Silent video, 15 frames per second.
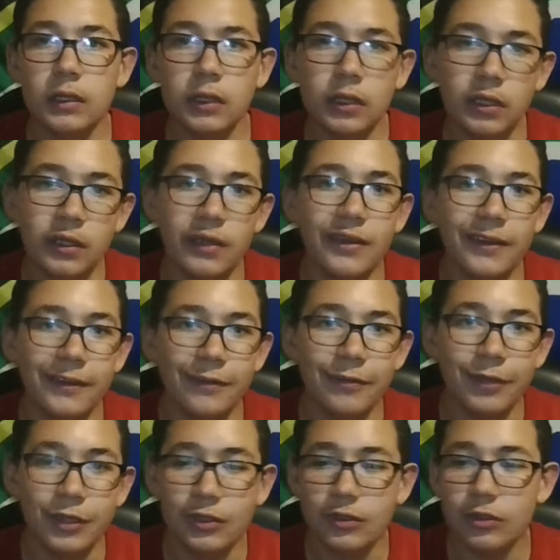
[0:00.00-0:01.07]
a
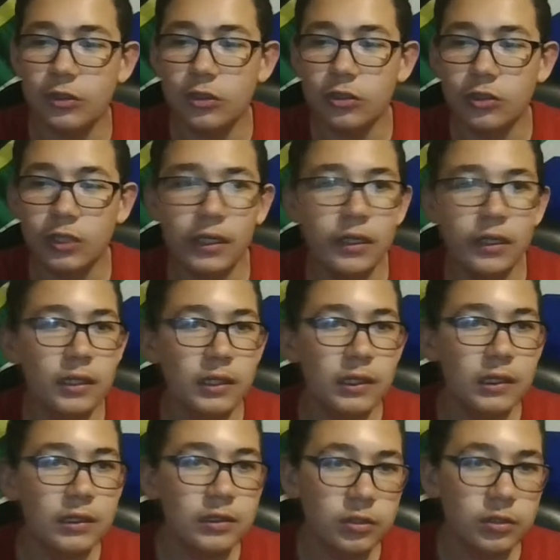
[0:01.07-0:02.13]
victory
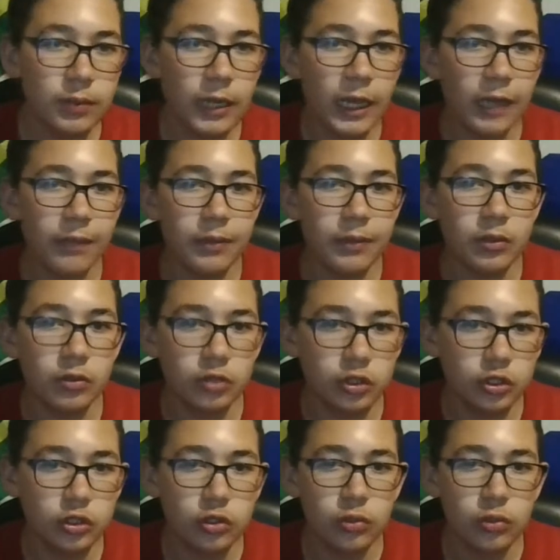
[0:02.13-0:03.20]
to Blackburn, or
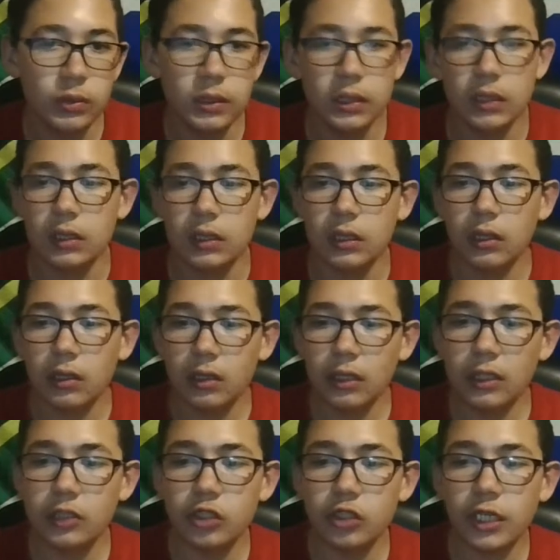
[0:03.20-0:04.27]
should win.
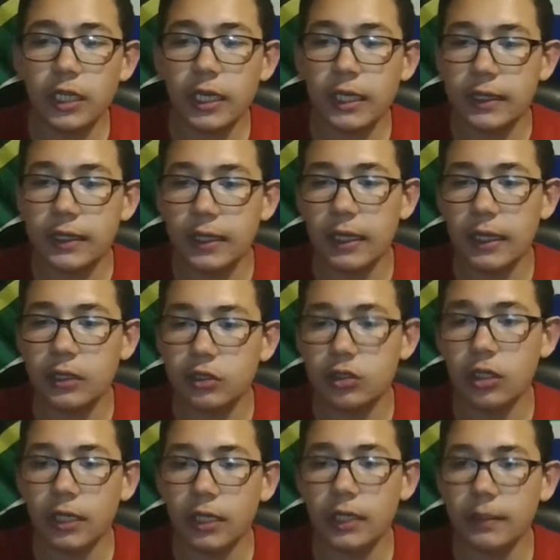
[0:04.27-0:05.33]
Let's check at the
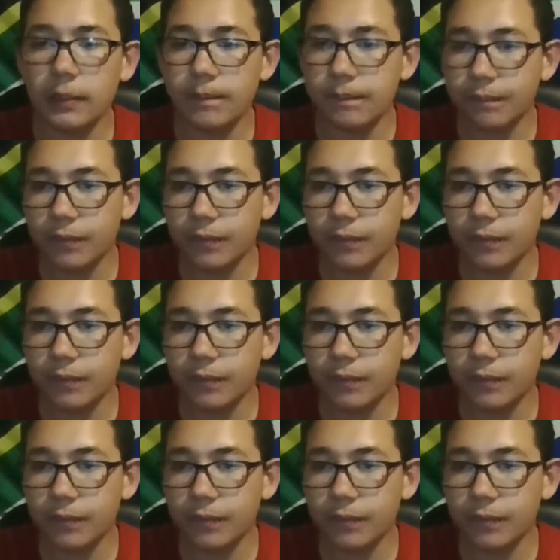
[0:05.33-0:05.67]
head-to-head.